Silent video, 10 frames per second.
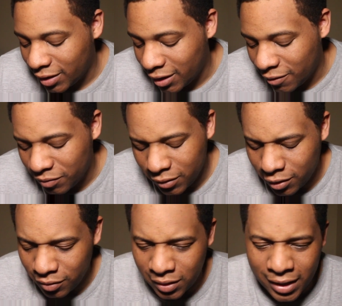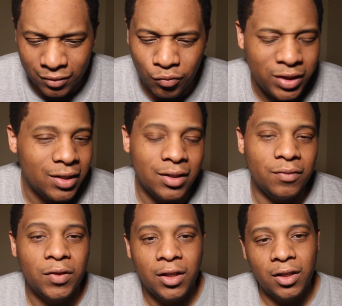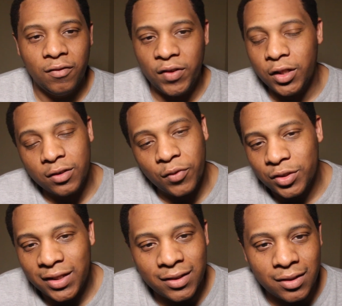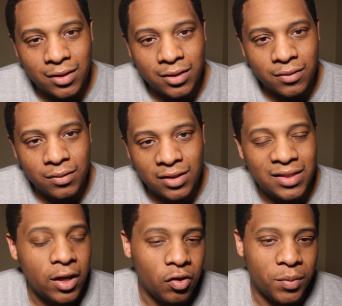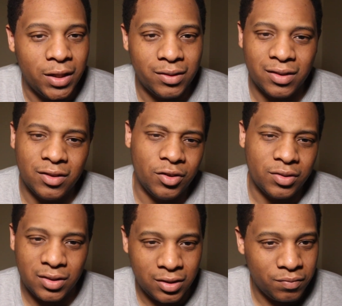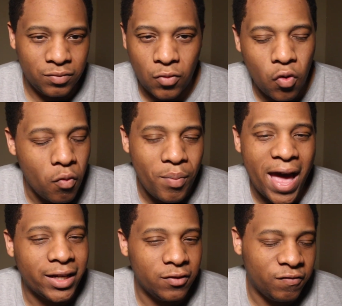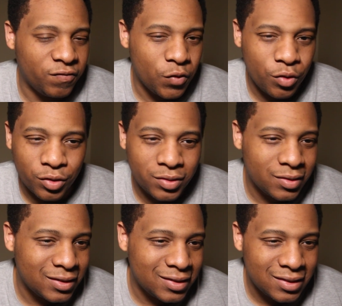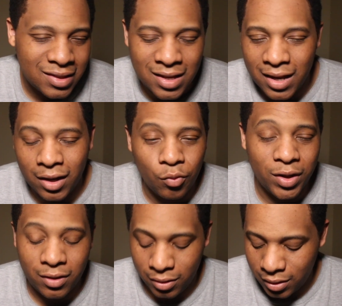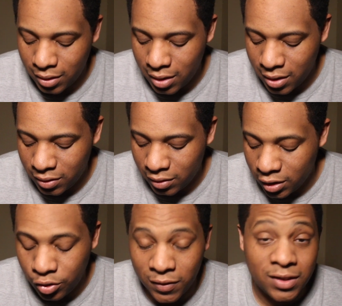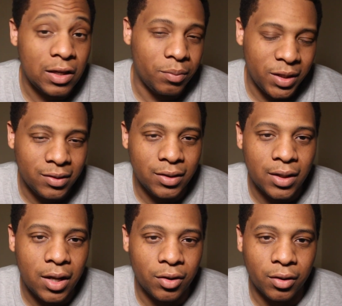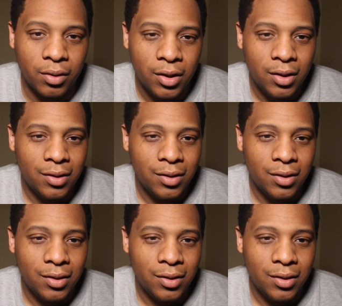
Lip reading: Like when the villains first get to the settlement, and there's the whole back and forth thing with the leader of the settlement and Gunner,